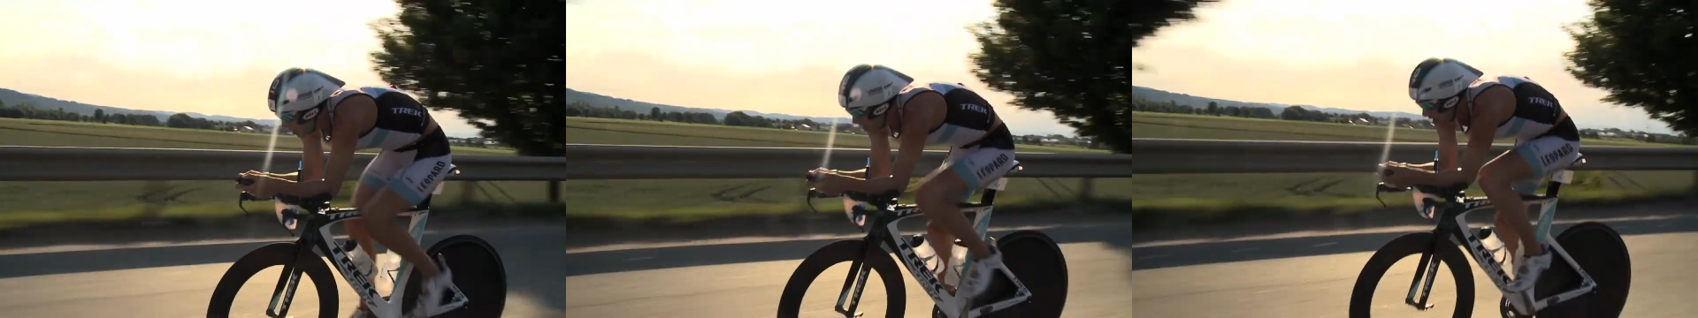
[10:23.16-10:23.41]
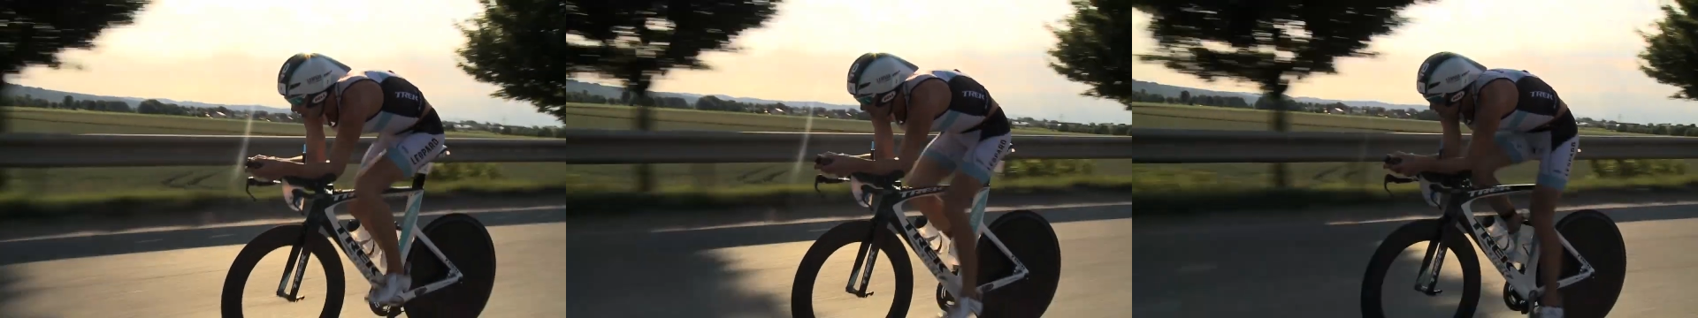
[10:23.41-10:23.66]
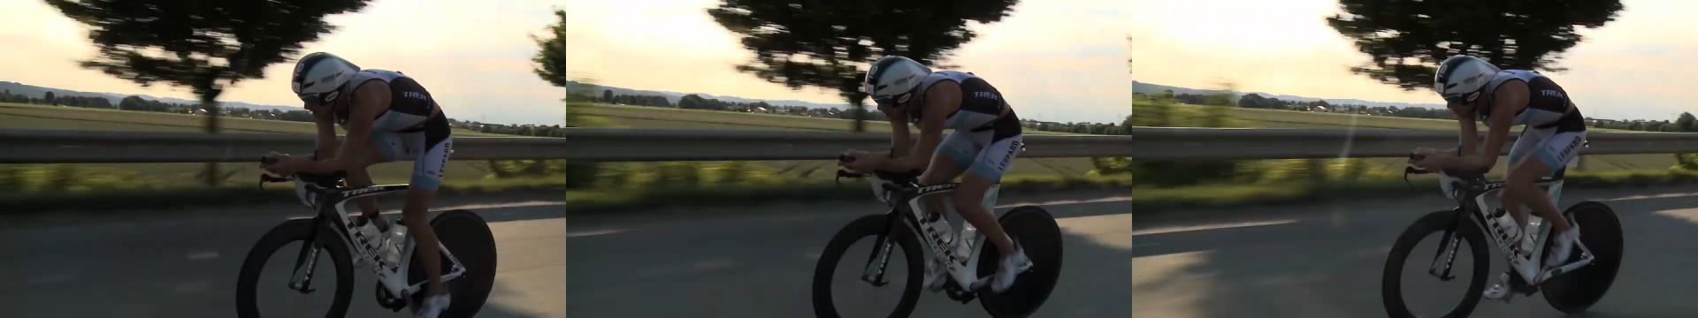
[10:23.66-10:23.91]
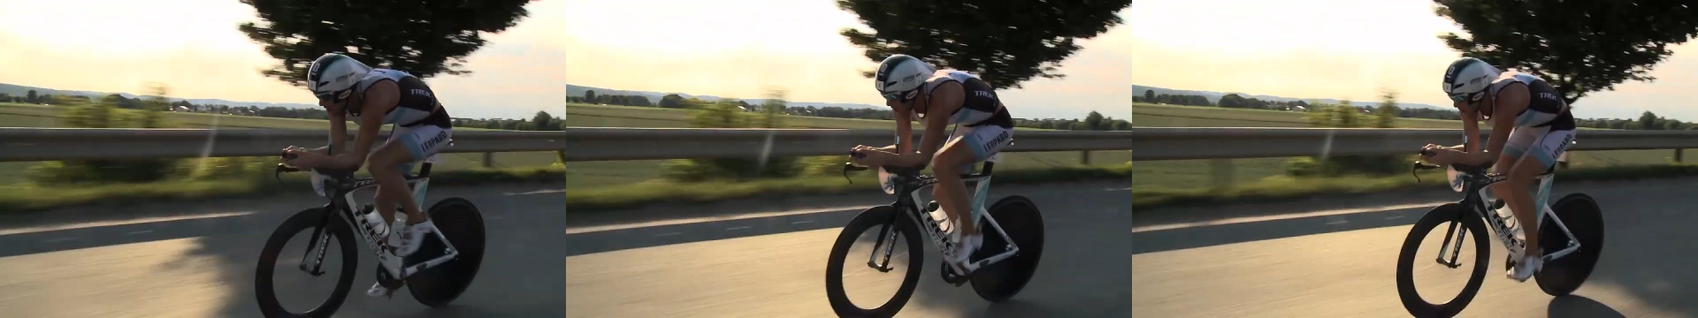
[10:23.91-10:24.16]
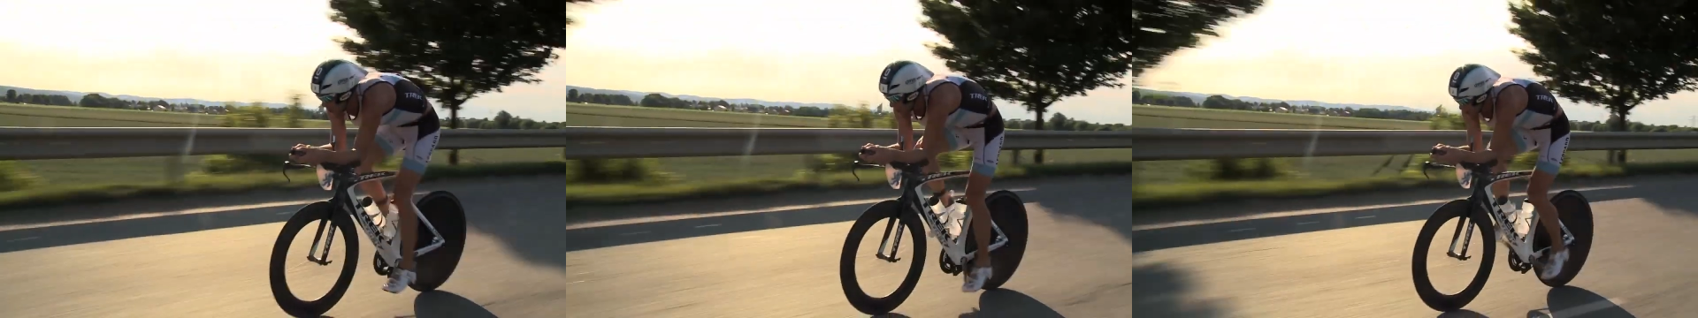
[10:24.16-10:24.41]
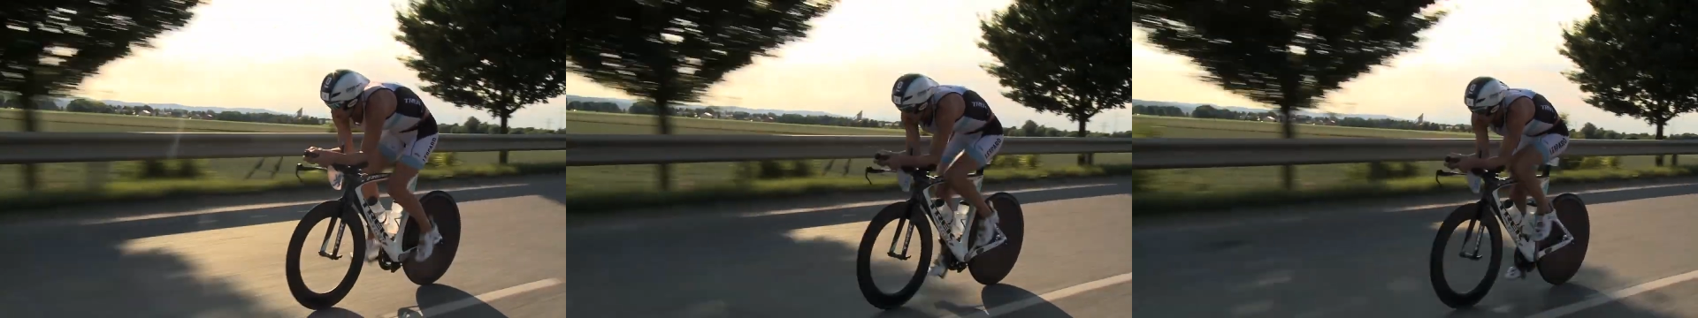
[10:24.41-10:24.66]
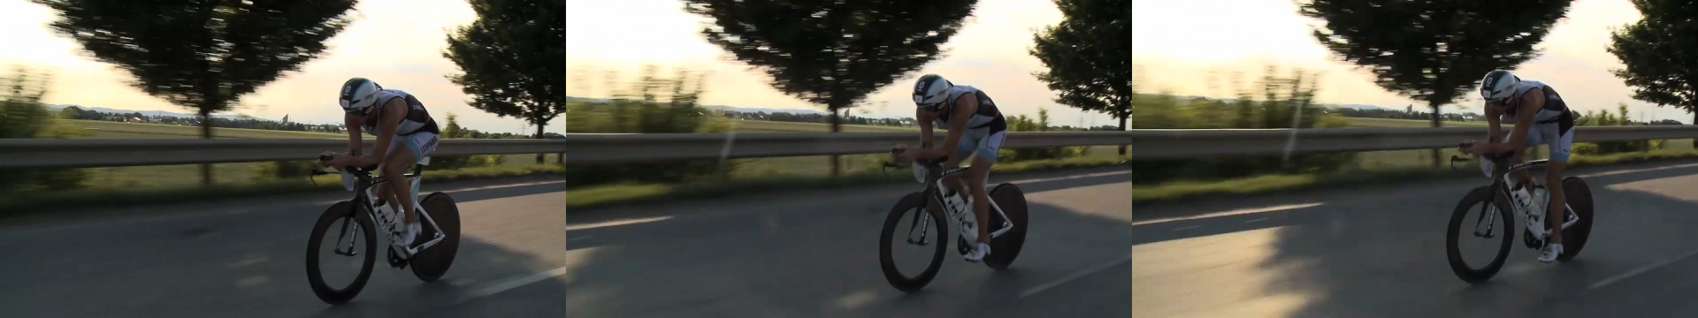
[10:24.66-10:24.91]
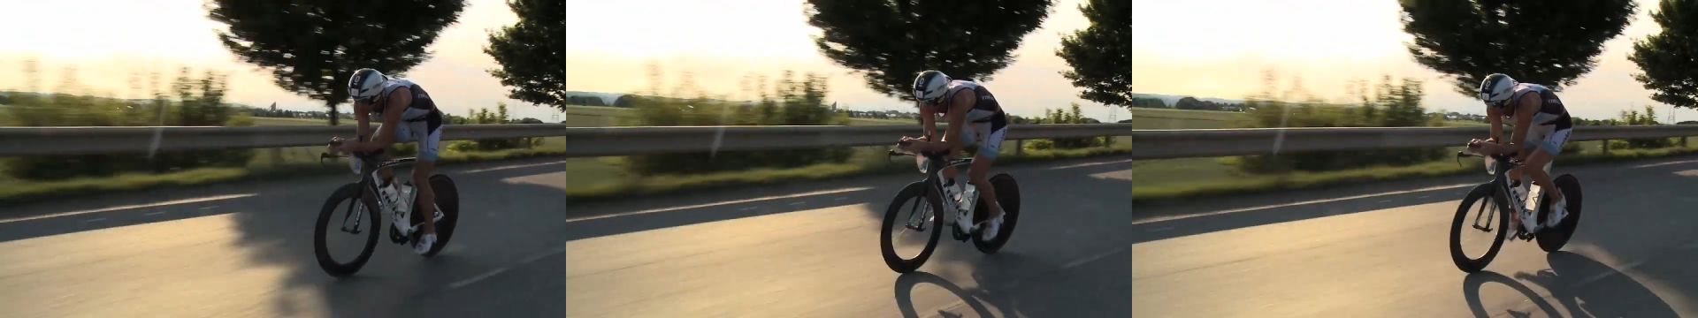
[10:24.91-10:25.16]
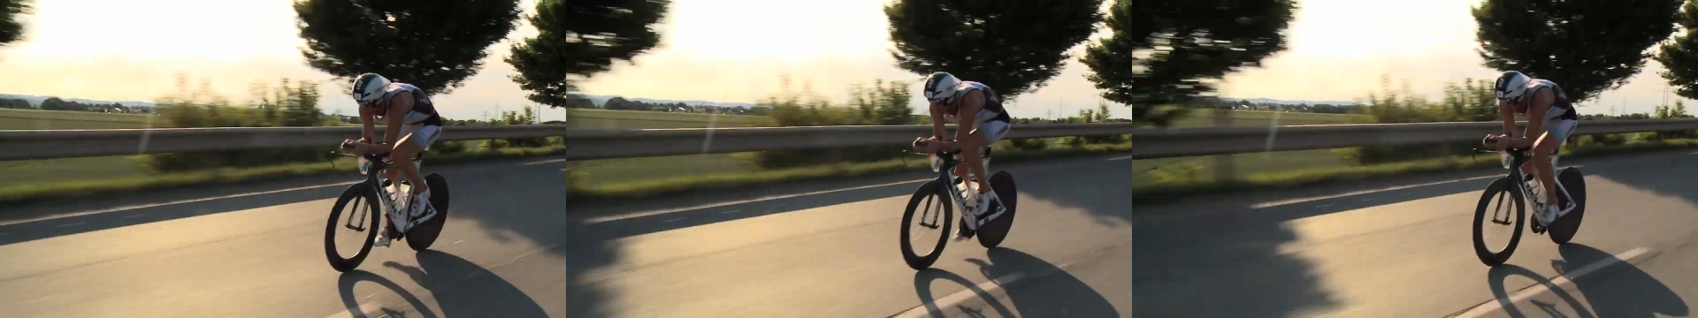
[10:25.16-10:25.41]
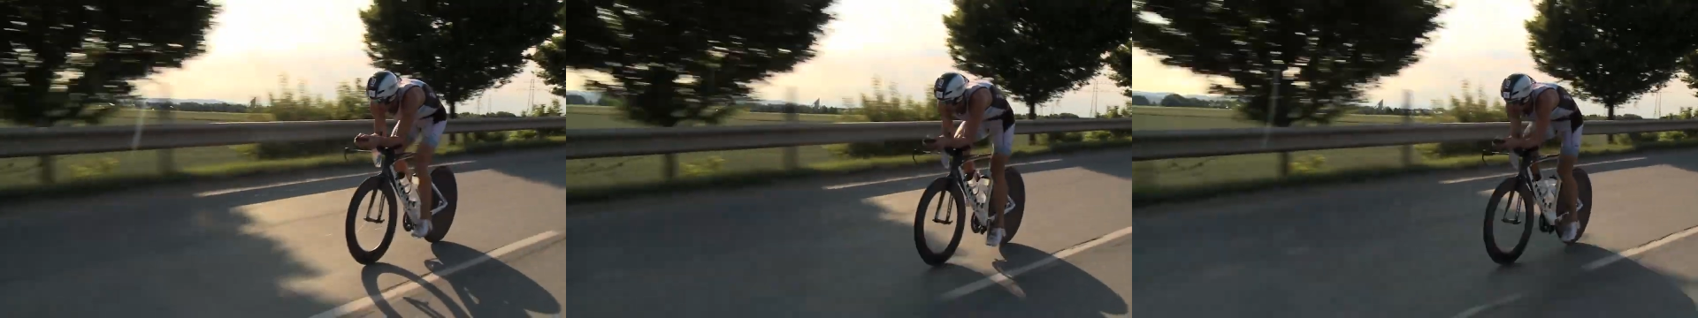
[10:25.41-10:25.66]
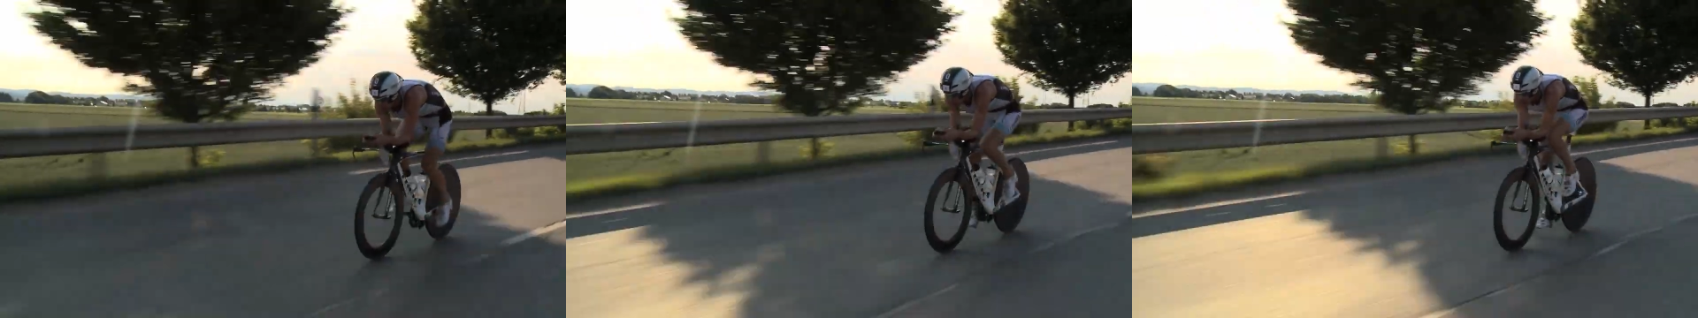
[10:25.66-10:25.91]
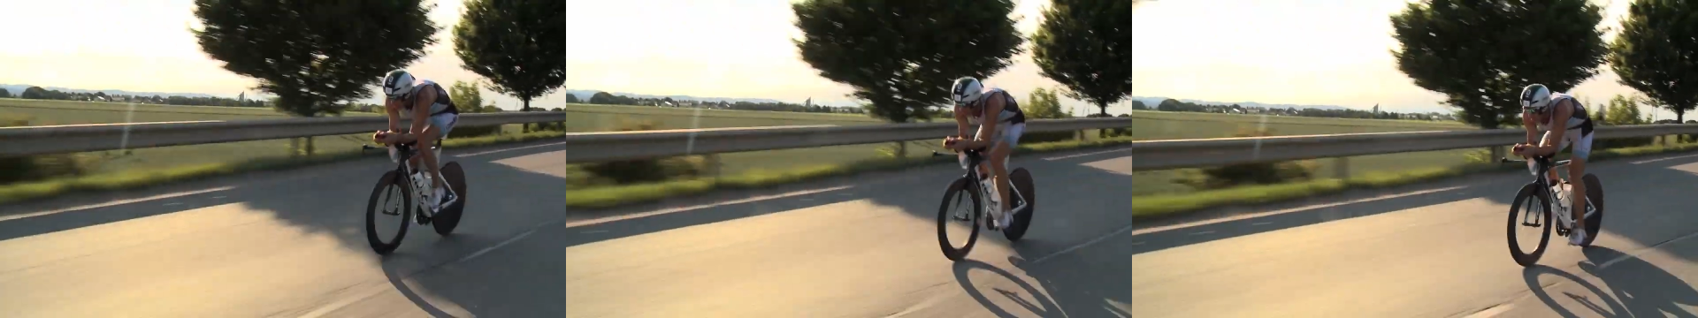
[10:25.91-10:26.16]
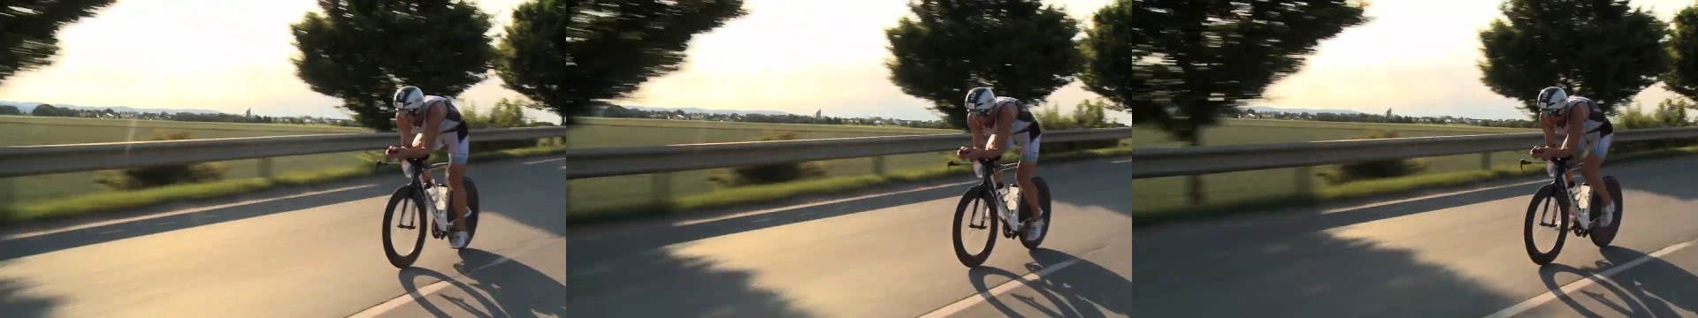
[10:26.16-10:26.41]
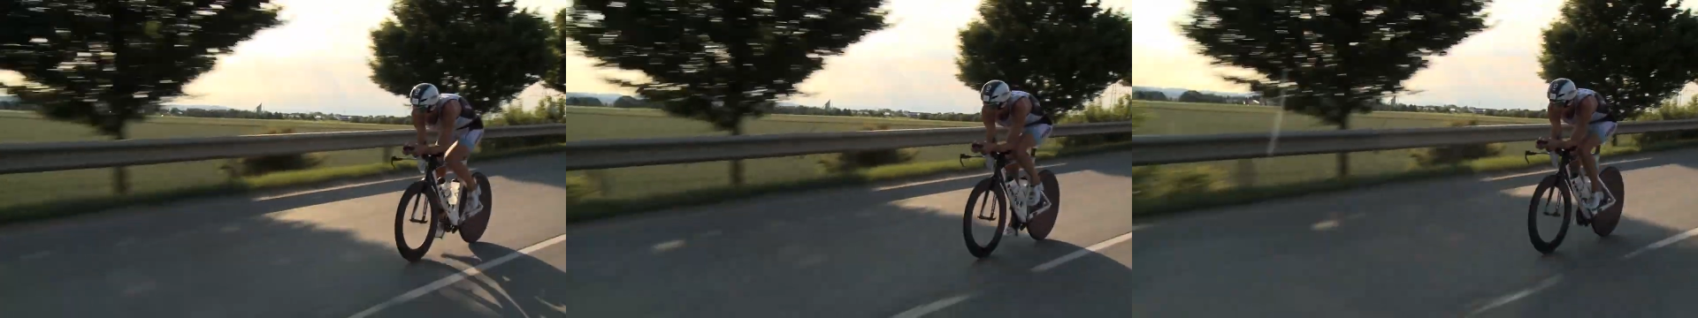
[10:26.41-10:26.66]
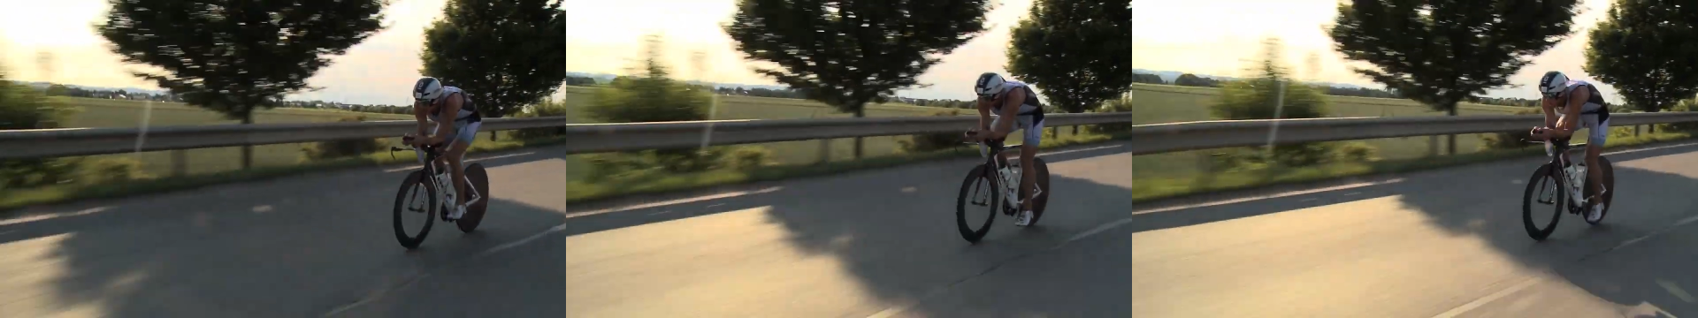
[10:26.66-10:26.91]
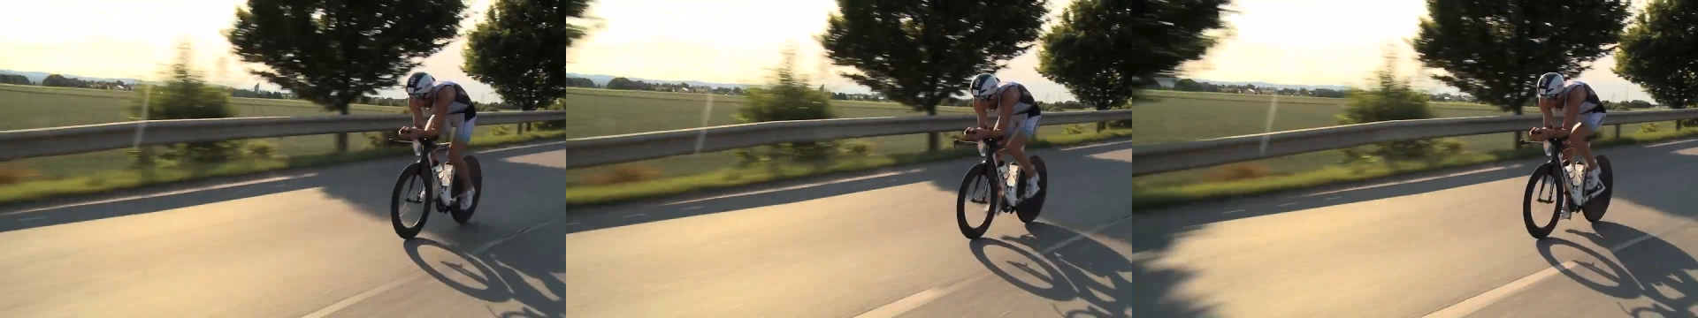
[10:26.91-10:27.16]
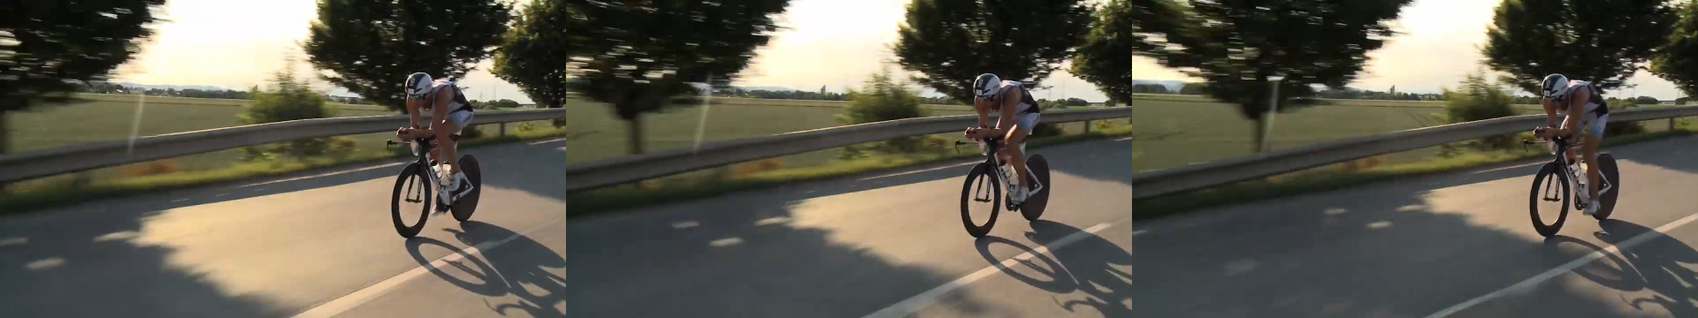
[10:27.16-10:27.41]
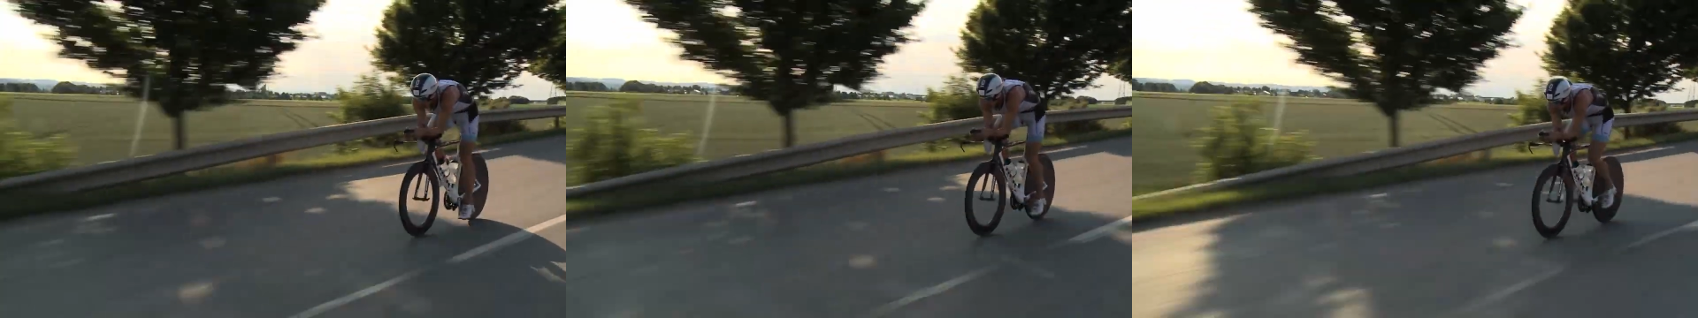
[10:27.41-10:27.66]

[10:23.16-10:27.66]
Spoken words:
No face is visible, so there are no lips to read.